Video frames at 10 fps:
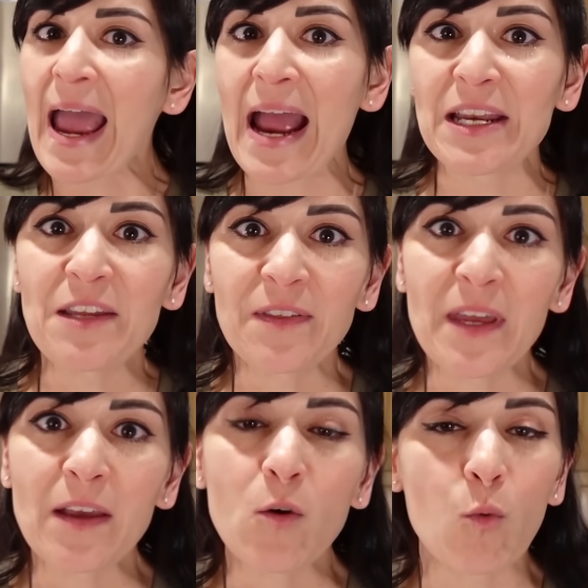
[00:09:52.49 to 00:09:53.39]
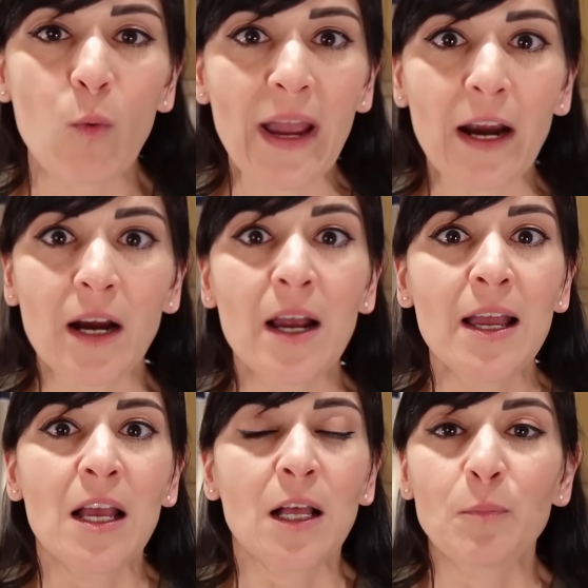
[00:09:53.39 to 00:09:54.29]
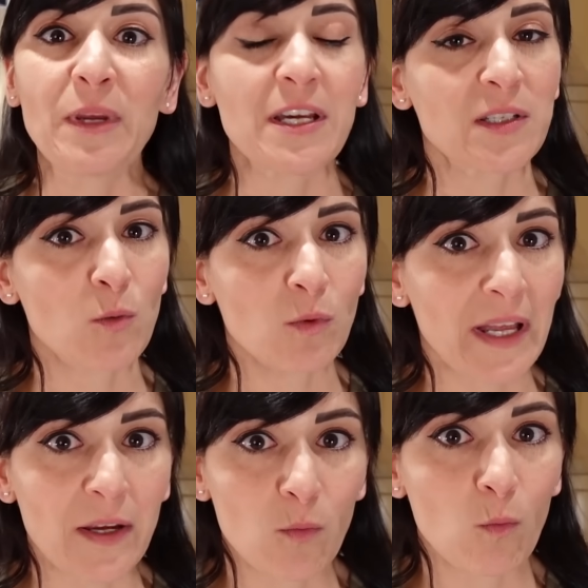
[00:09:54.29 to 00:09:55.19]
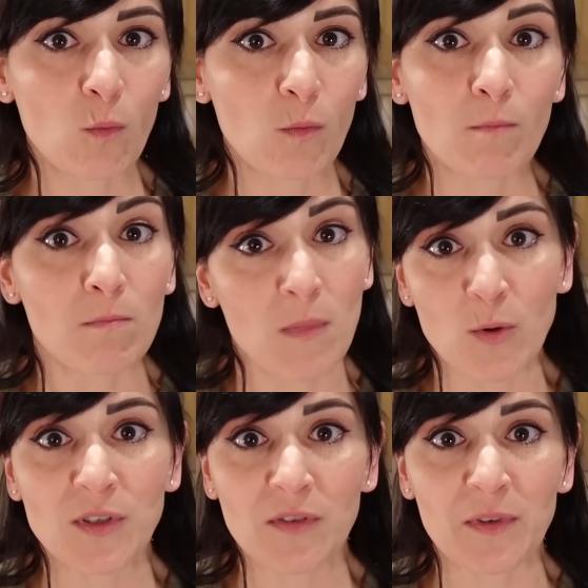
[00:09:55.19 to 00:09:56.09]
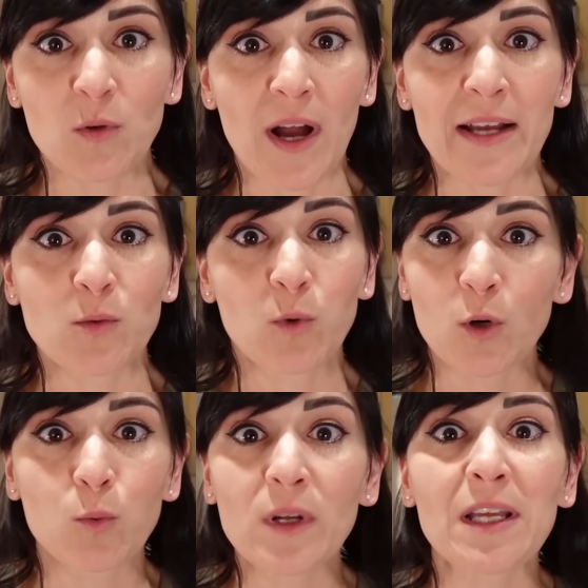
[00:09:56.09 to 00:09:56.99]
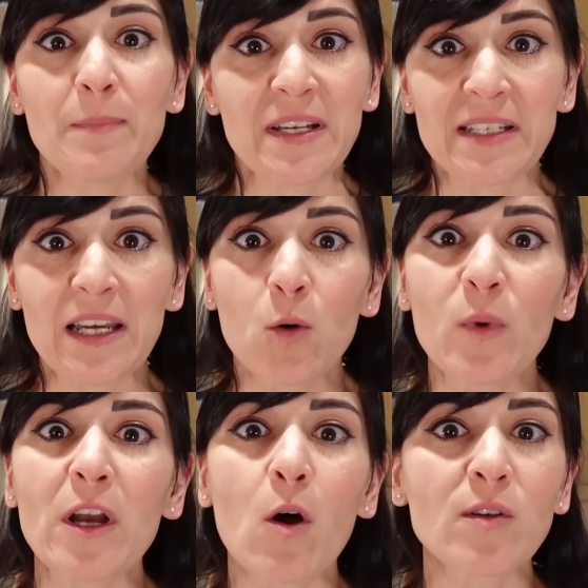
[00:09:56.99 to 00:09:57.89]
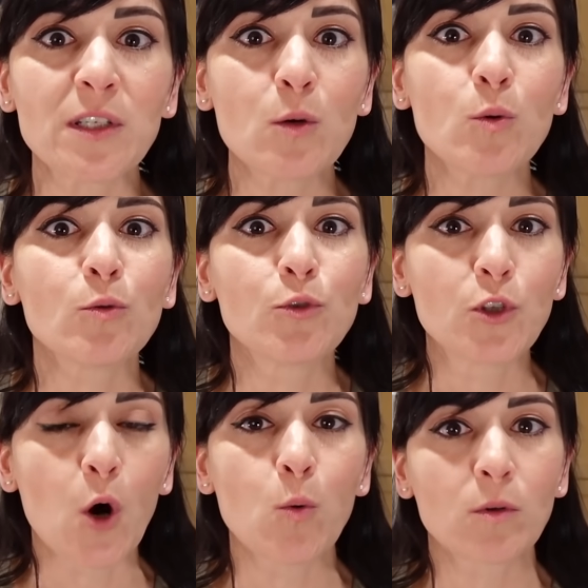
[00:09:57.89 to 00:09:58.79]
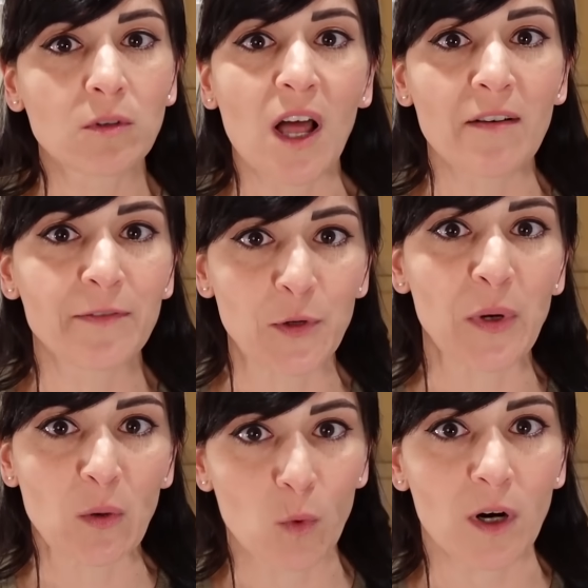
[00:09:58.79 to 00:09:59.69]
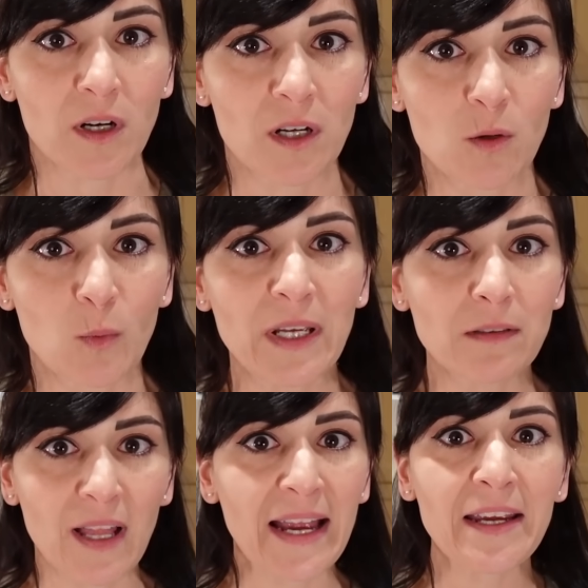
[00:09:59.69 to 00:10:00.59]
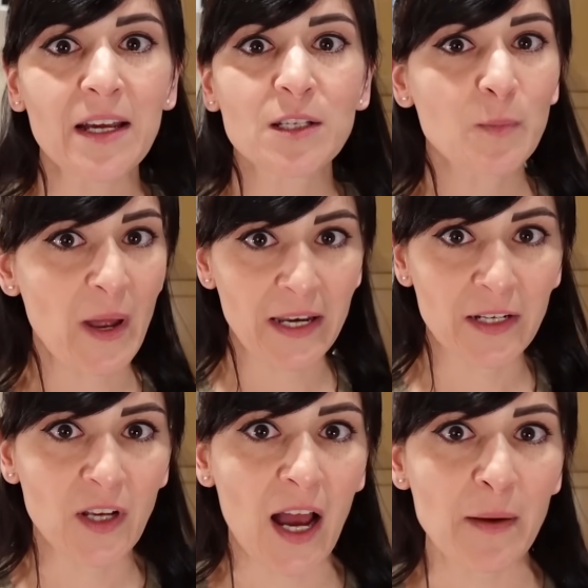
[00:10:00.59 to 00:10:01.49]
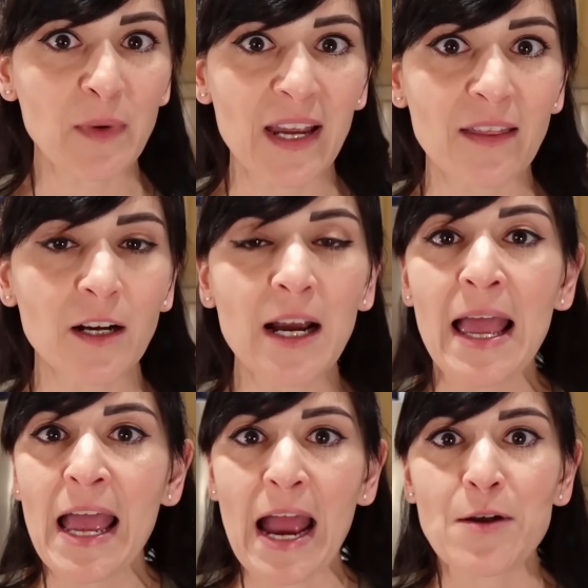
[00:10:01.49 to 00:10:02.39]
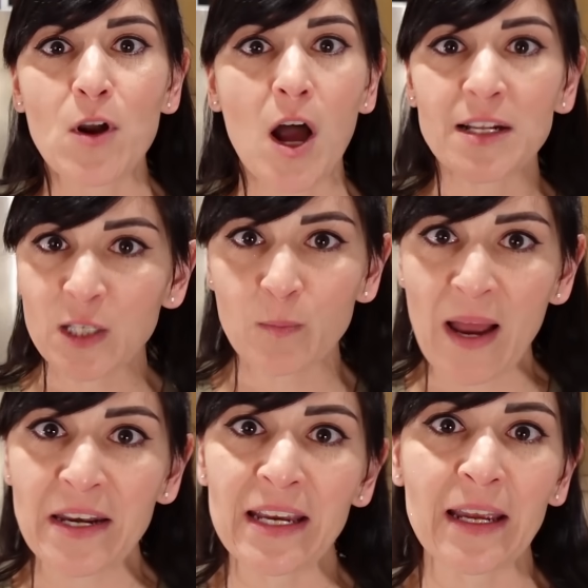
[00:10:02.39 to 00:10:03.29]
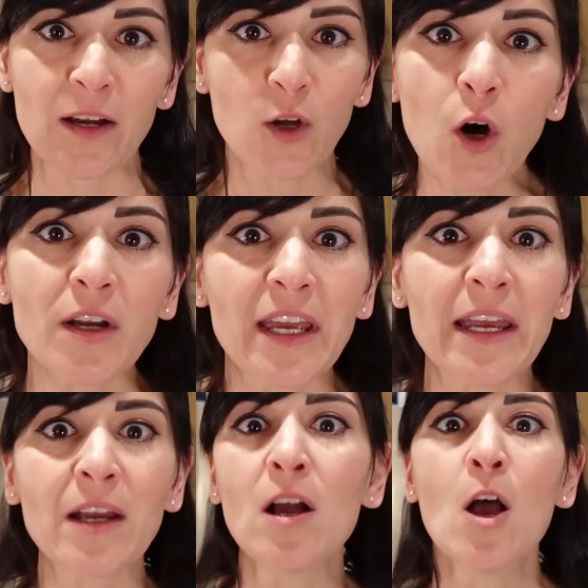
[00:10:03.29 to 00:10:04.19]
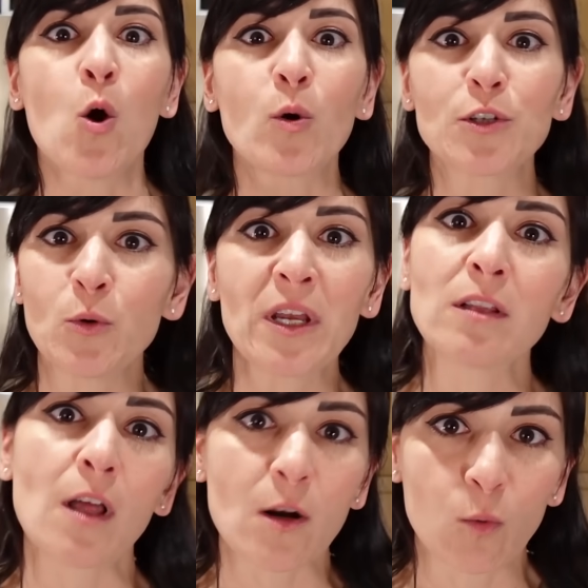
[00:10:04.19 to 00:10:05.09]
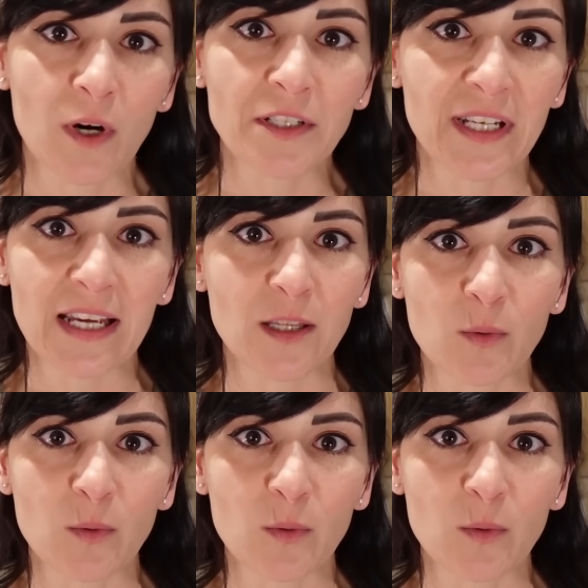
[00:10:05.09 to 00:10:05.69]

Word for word: Anything where, because like most of you guys, we're really busy. We also don't love doing work. We like spending time together and not spending it cooking or doing a lot of work to get